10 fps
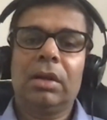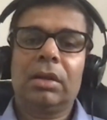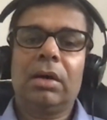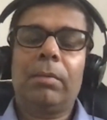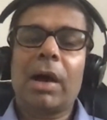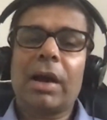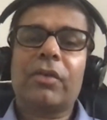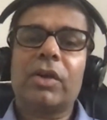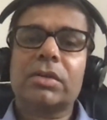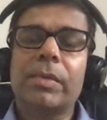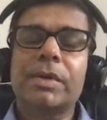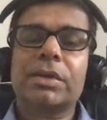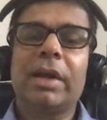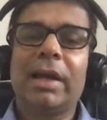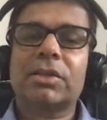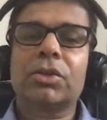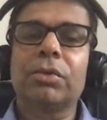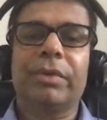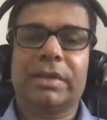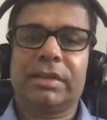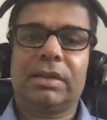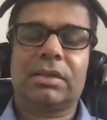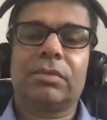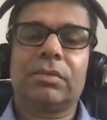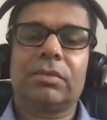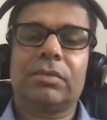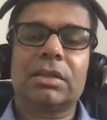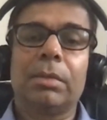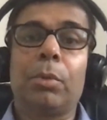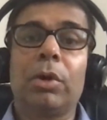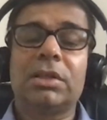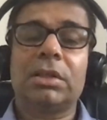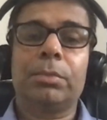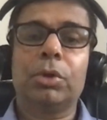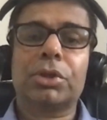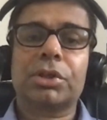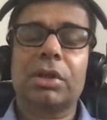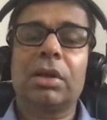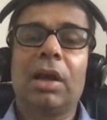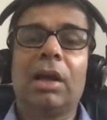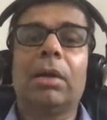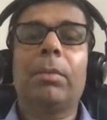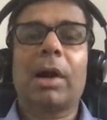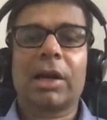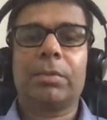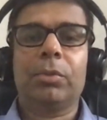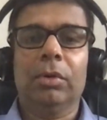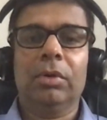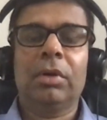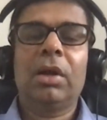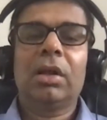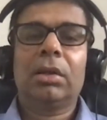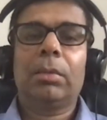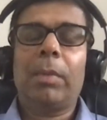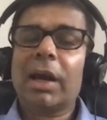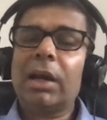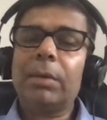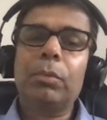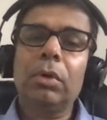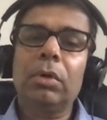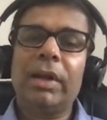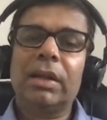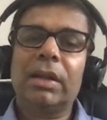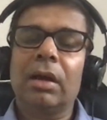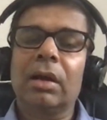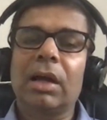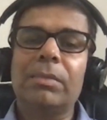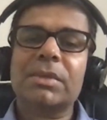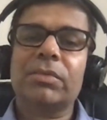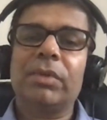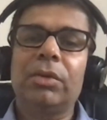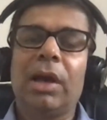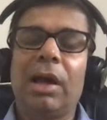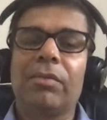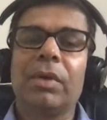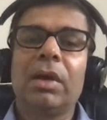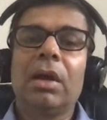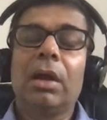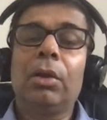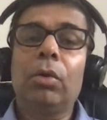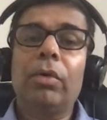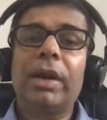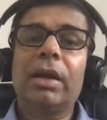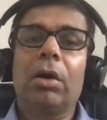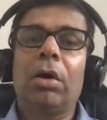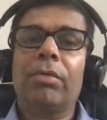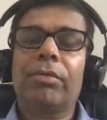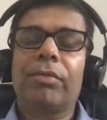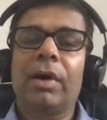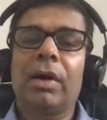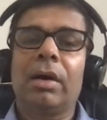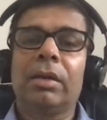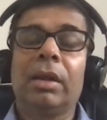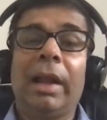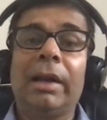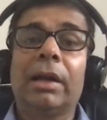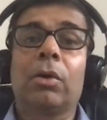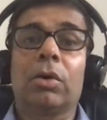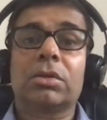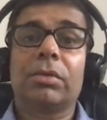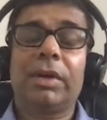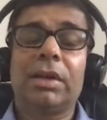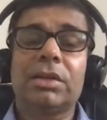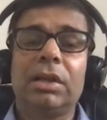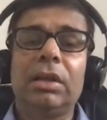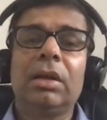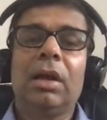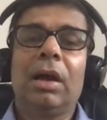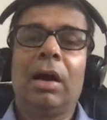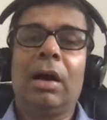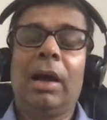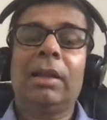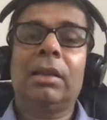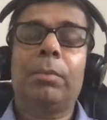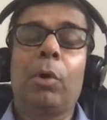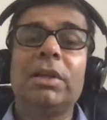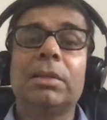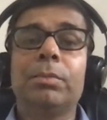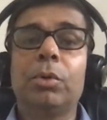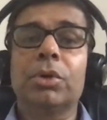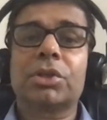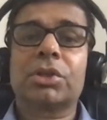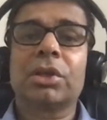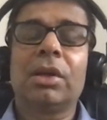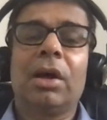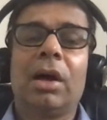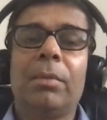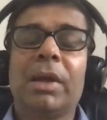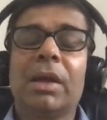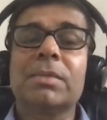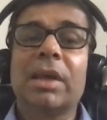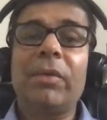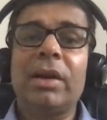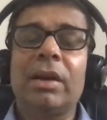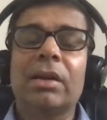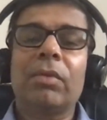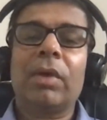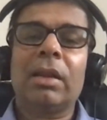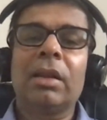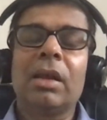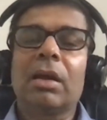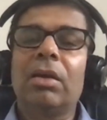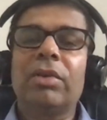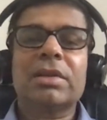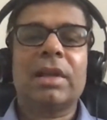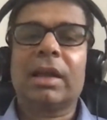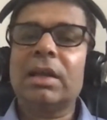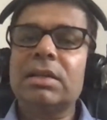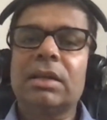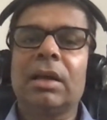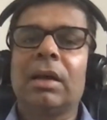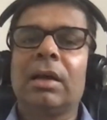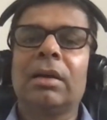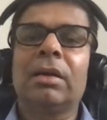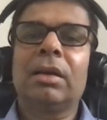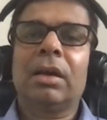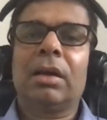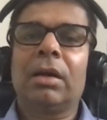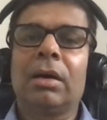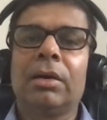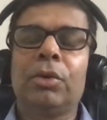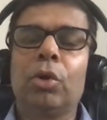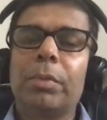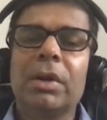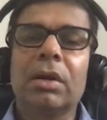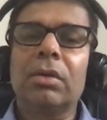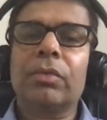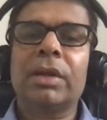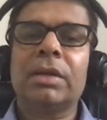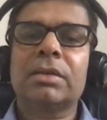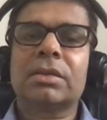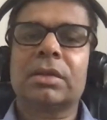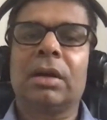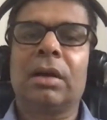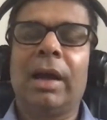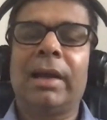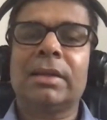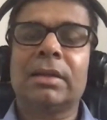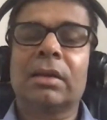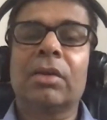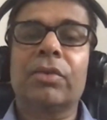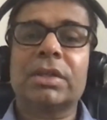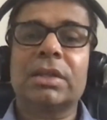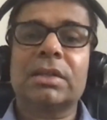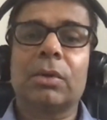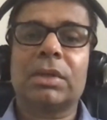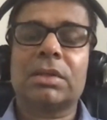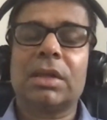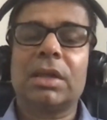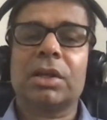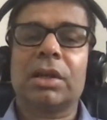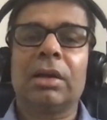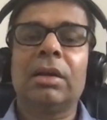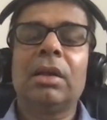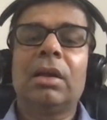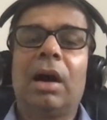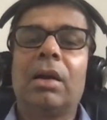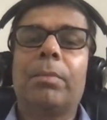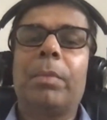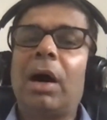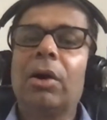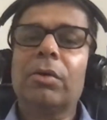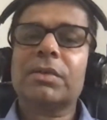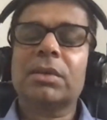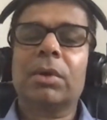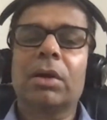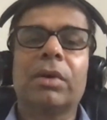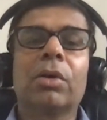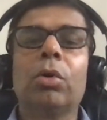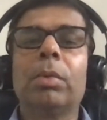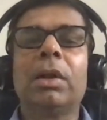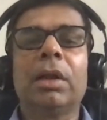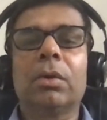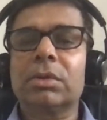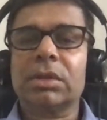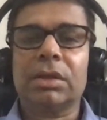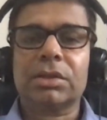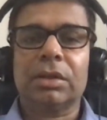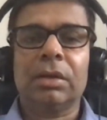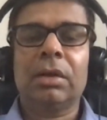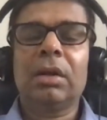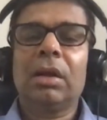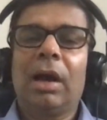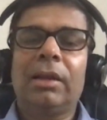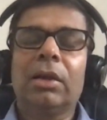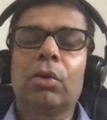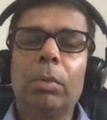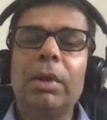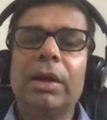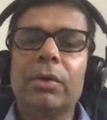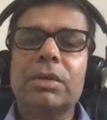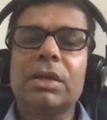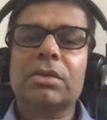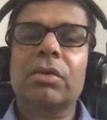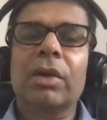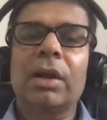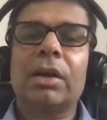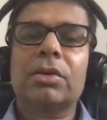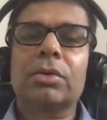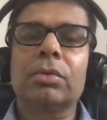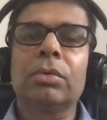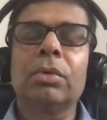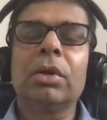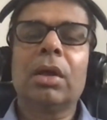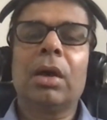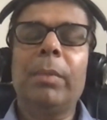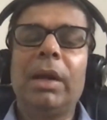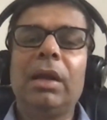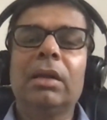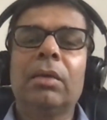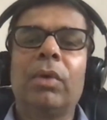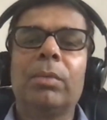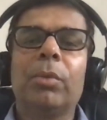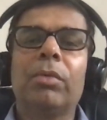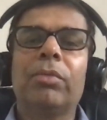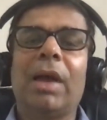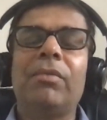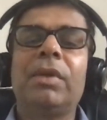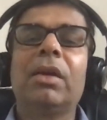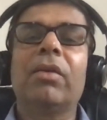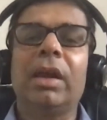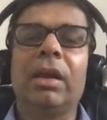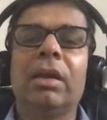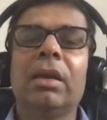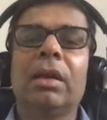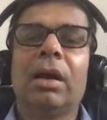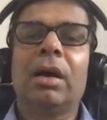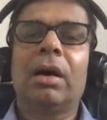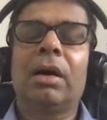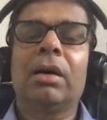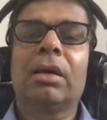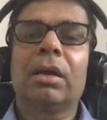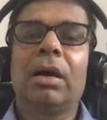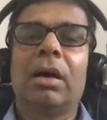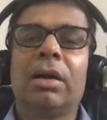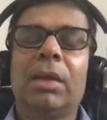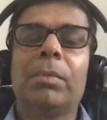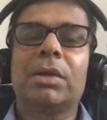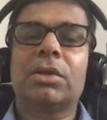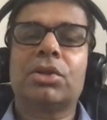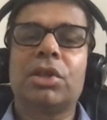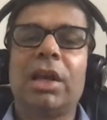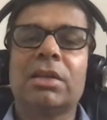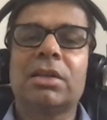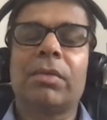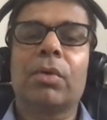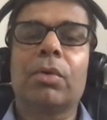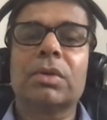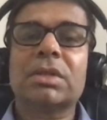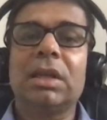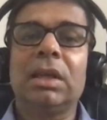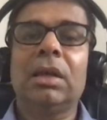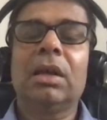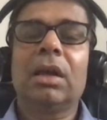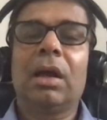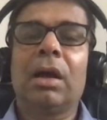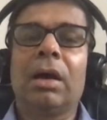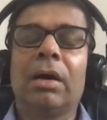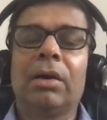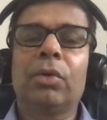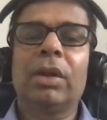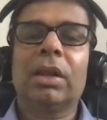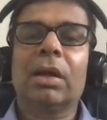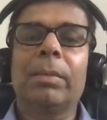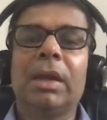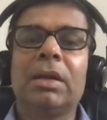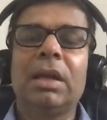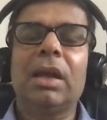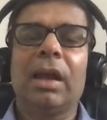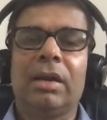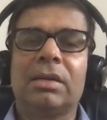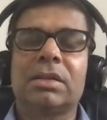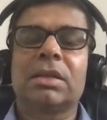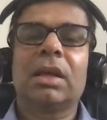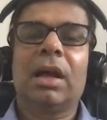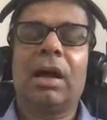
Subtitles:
The market transformation has two facets. One is a policy push and a market pull. The market pull comes when you have lowering of the landed cost of energy, and the policy push becomes evident when countries like India, European countries, and countries in Southeast Asia are a part of some kind of a global negotiation. And the global negotiation related to meeting the 1.5 degree temperature change that we're going to see during the coming decades.